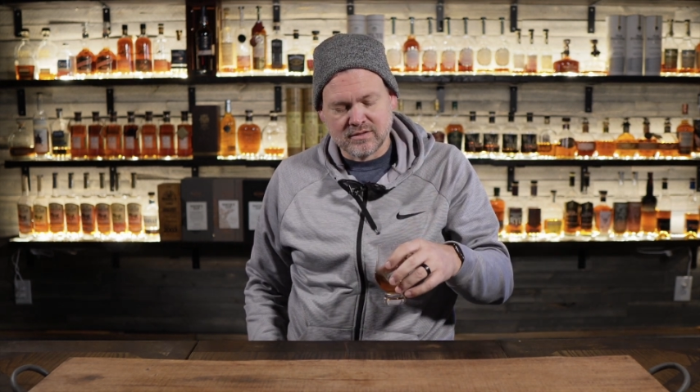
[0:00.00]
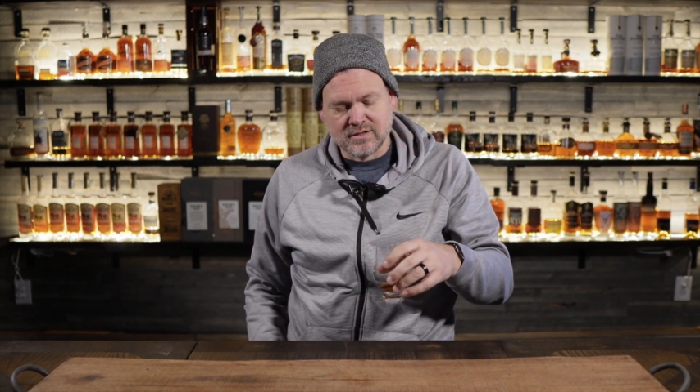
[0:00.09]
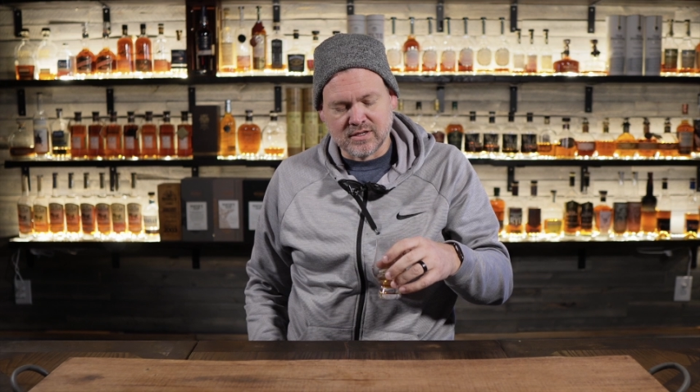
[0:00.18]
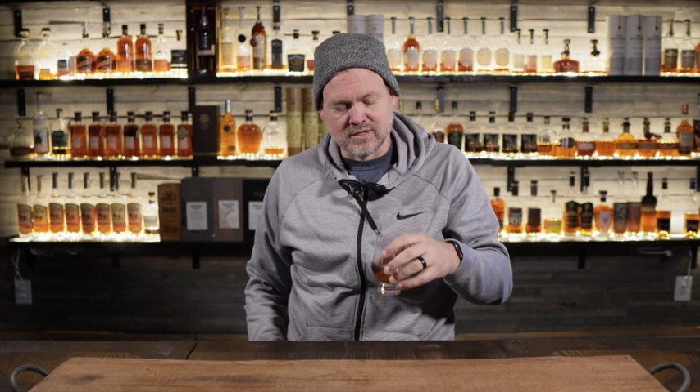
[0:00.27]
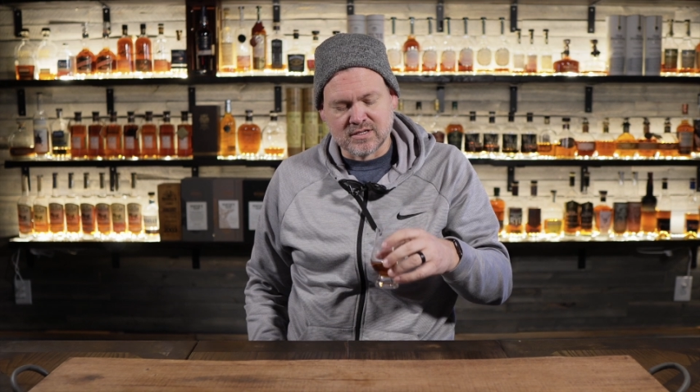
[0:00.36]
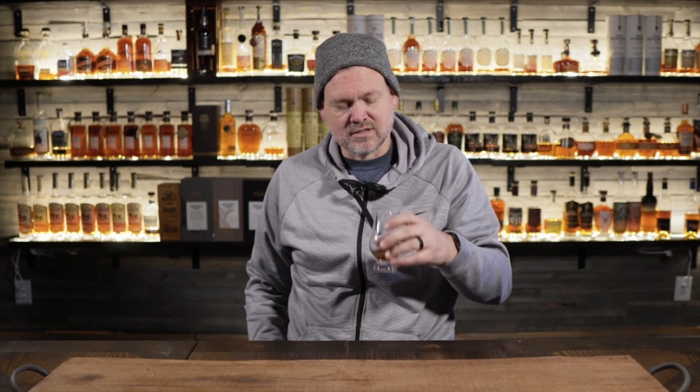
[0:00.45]

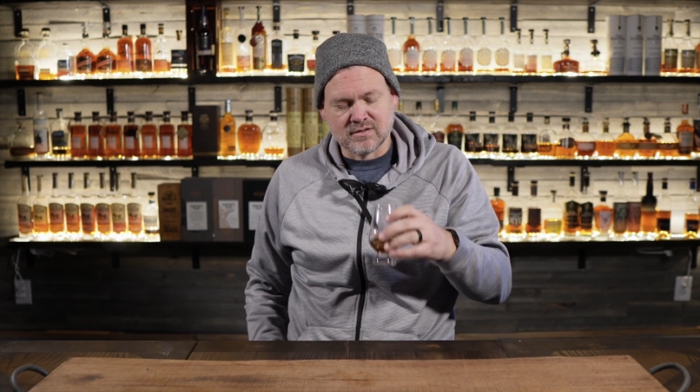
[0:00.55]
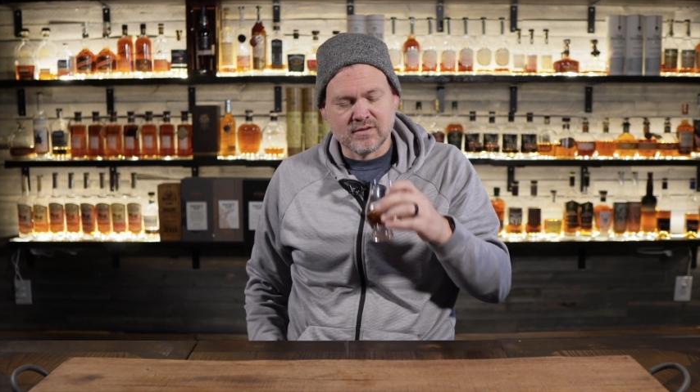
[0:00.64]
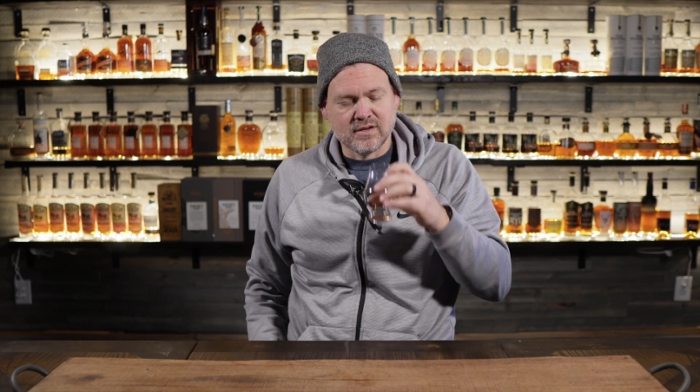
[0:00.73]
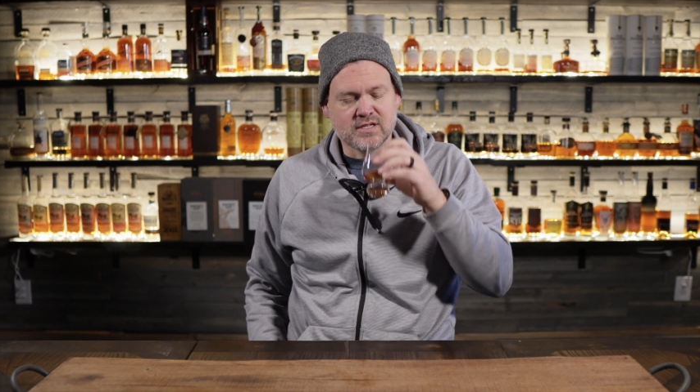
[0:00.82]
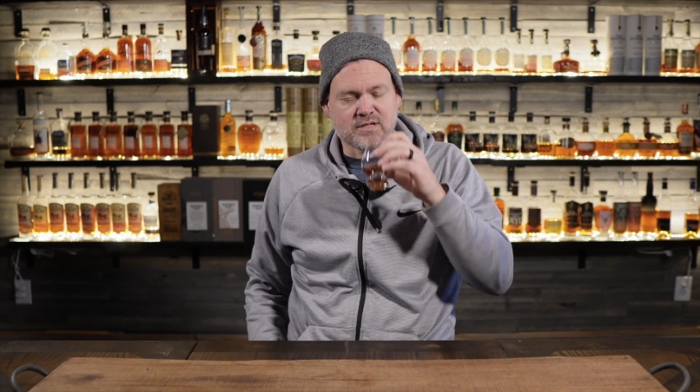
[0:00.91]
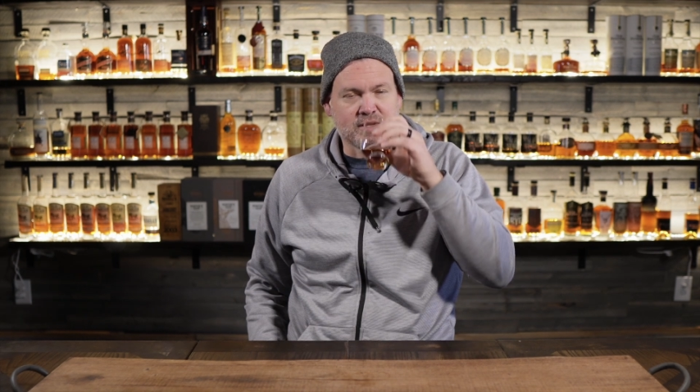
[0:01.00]

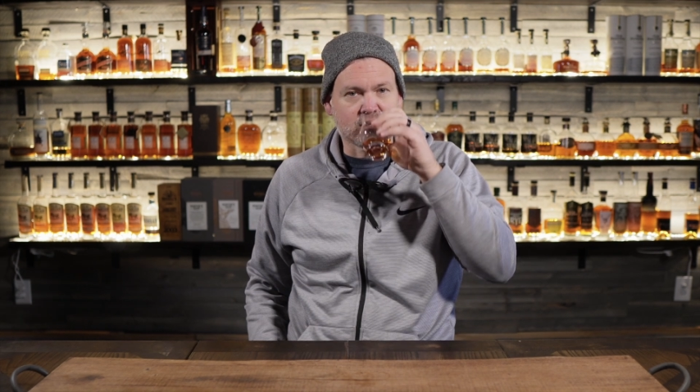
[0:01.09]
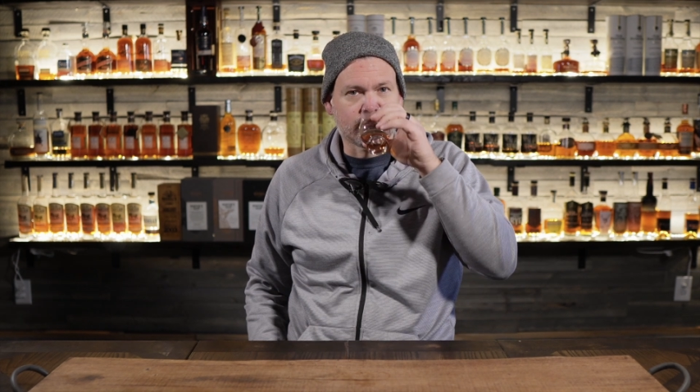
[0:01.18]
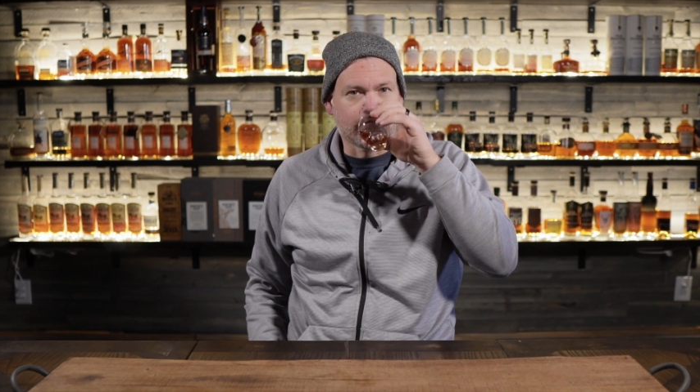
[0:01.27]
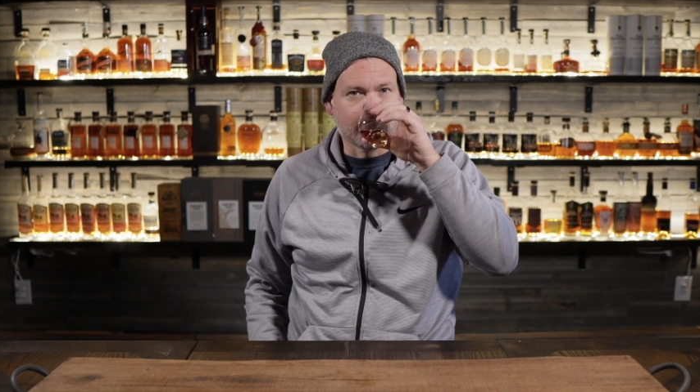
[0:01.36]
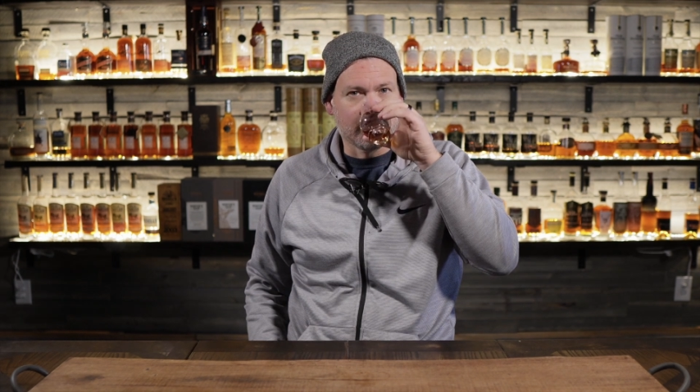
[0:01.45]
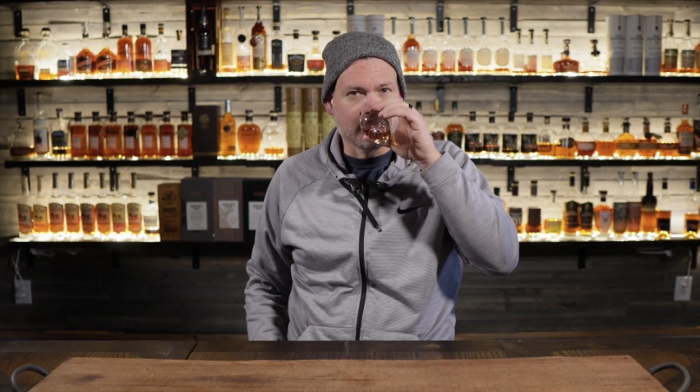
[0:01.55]
it smells
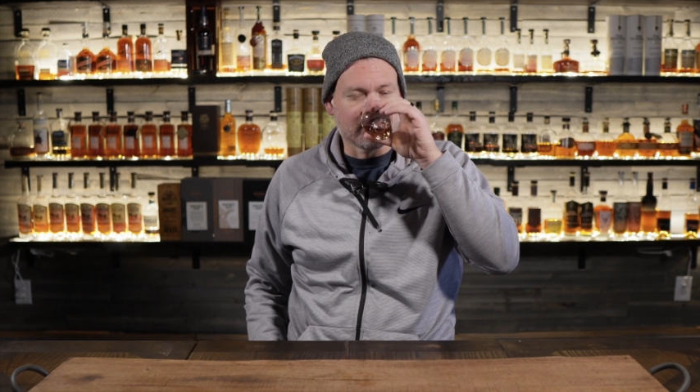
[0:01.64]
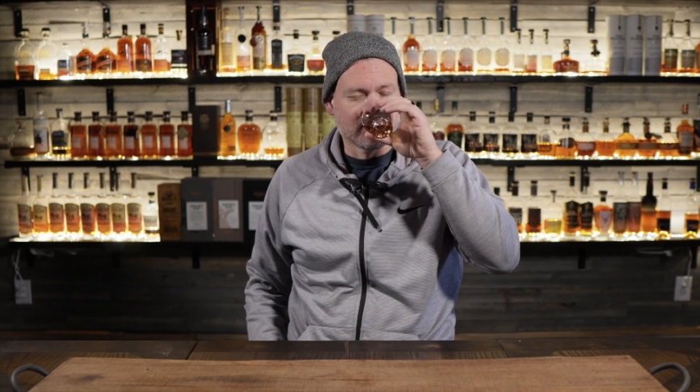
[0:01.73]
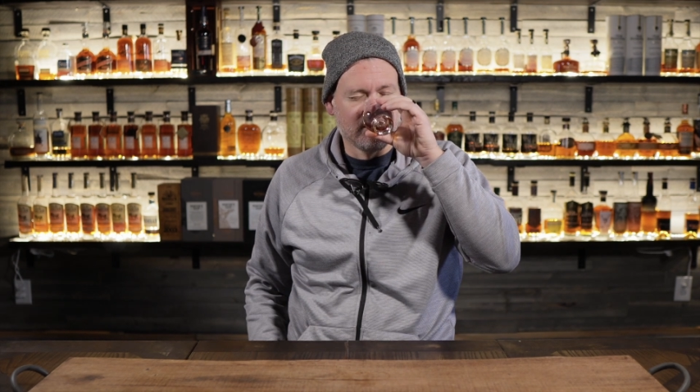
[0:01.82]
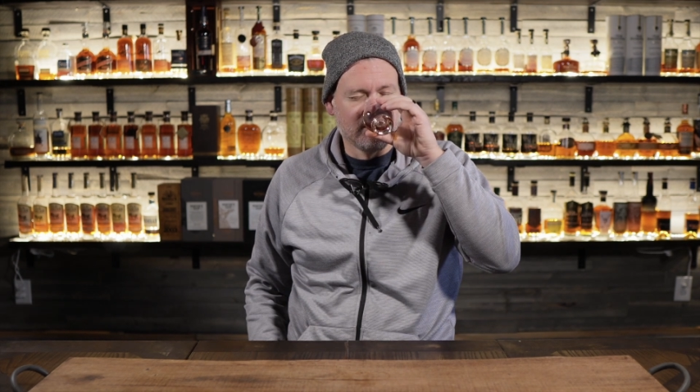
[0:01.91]
familiar.